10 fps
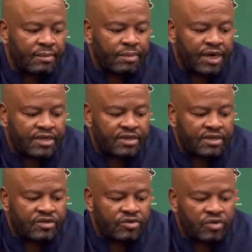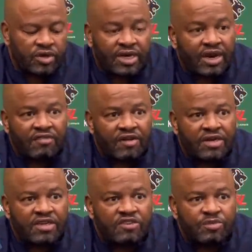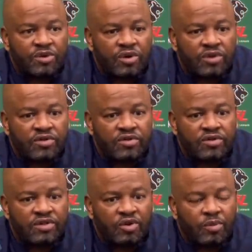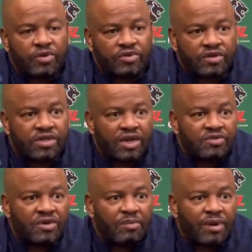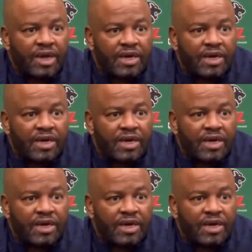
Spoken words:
But it's not an advantage because the opposition that we are playing